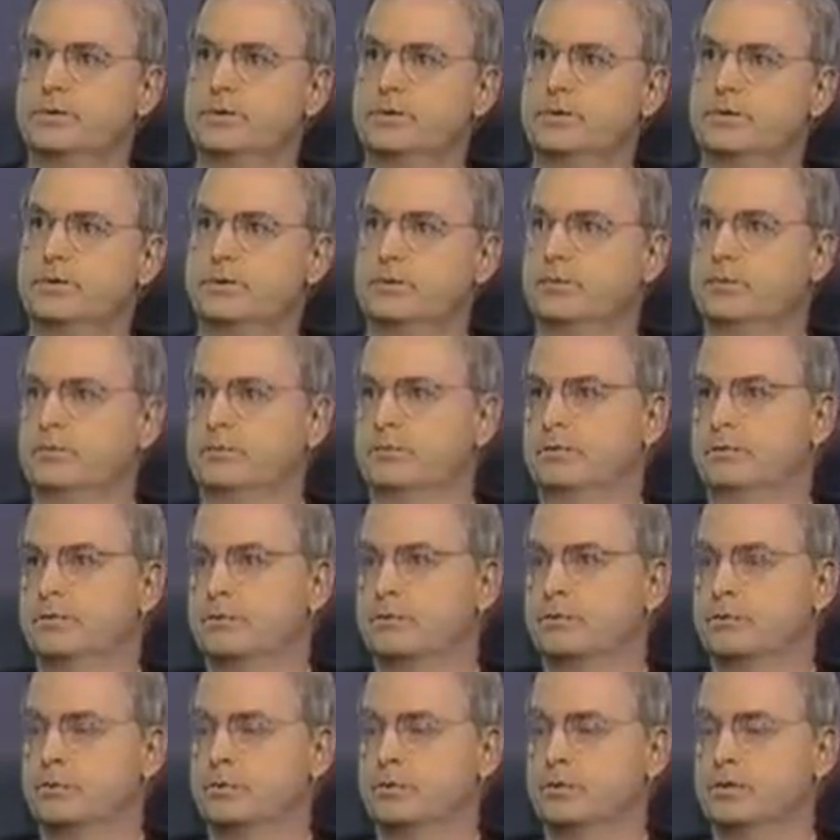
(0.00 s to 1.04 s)
So we have
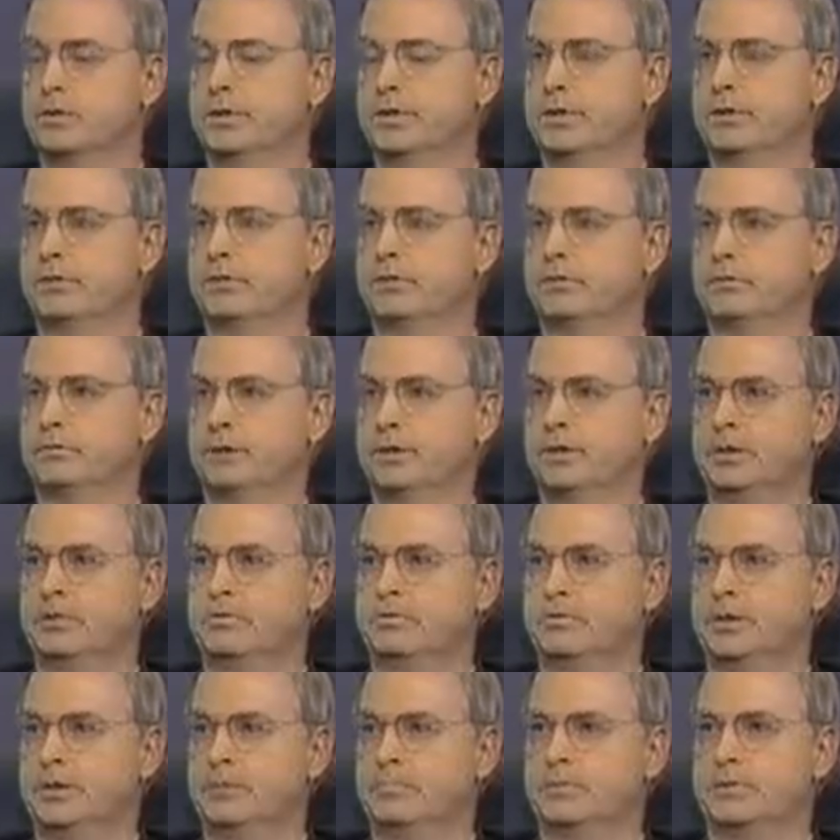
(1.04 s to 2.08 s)
truly three
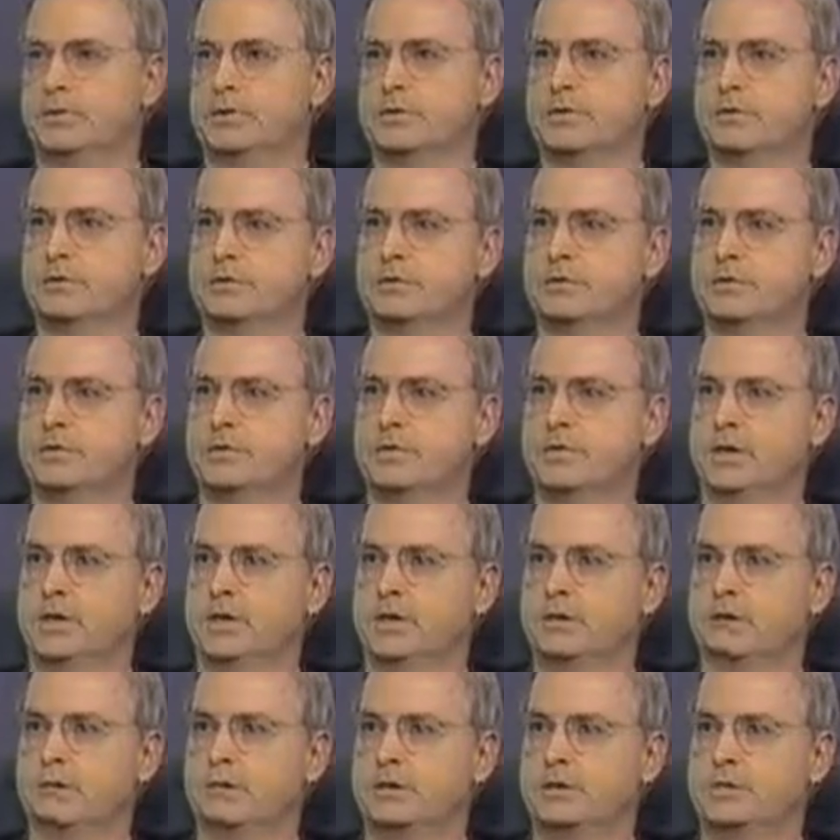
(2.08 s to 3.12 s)
divine persons in
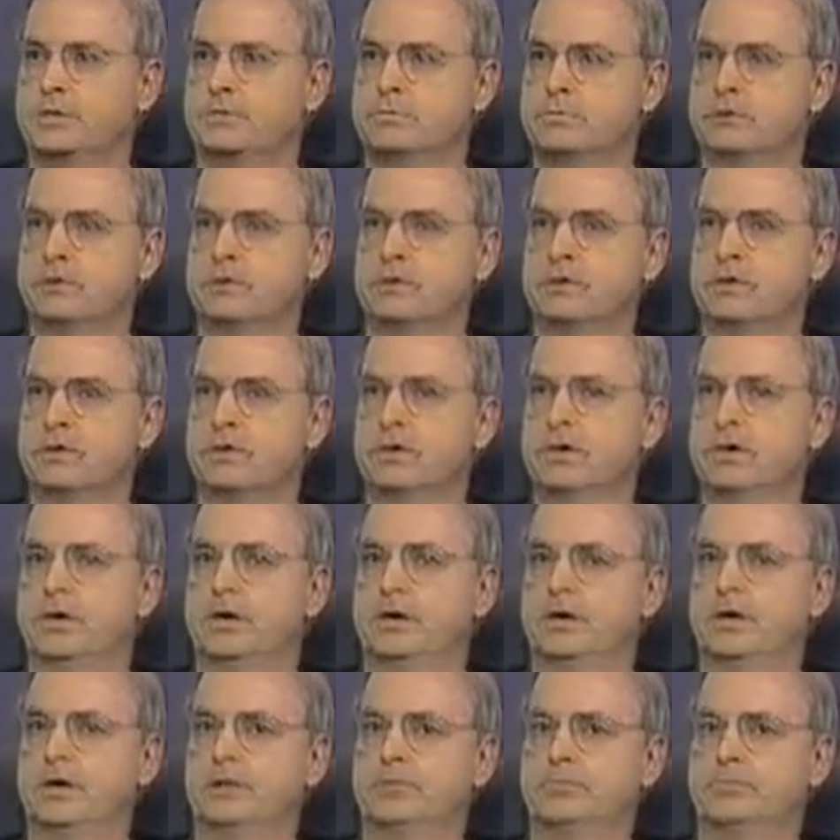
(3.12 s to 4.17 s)
the Blessed Trinity
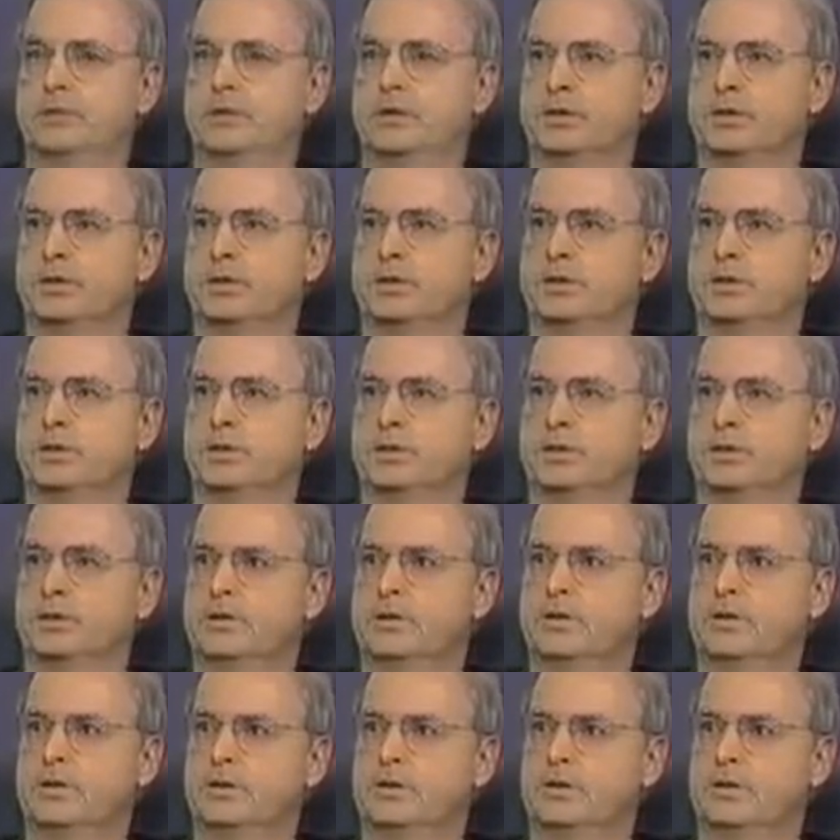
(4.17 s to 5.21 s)

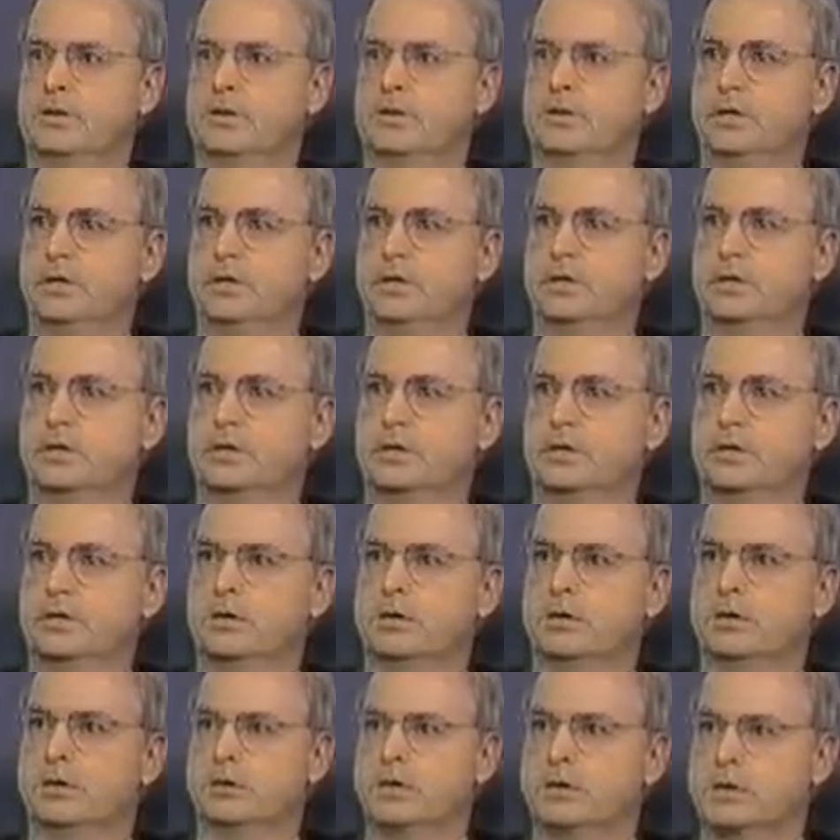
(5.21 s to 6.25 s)
the,
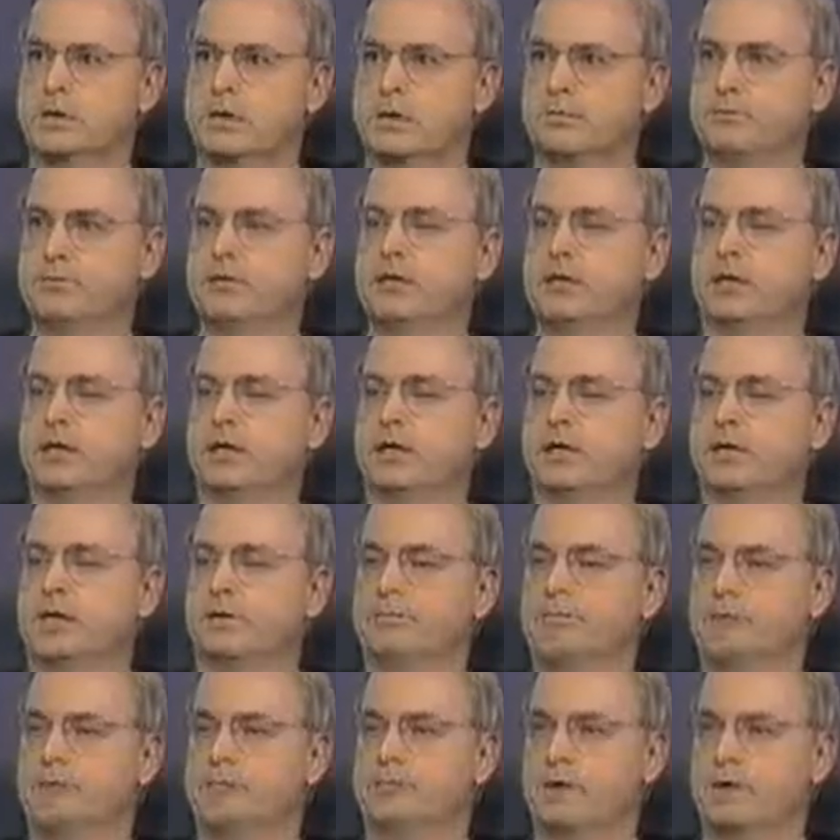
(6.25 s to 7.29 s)
uh, the Son of God,
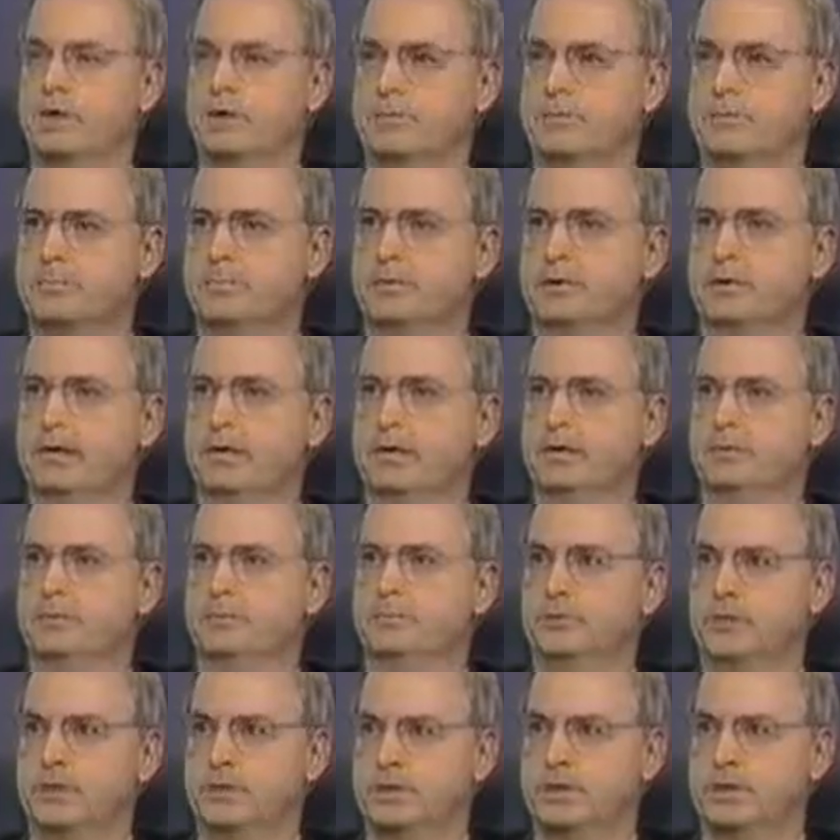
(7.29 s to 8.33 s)
having become a man,
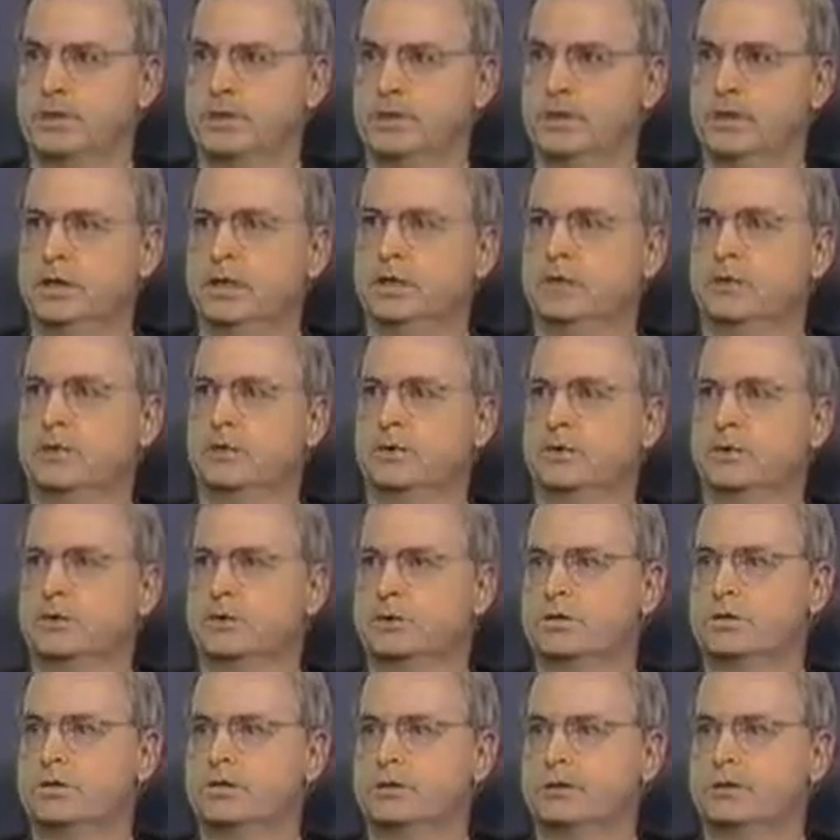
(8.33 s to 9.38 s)
we see in the
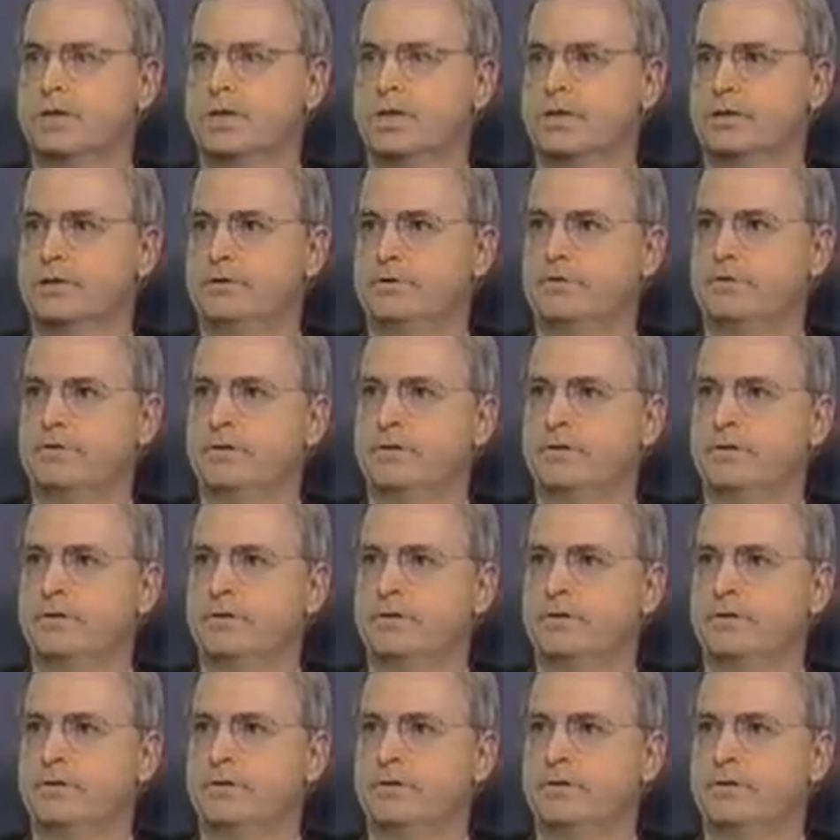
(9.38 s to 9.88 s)
course of his life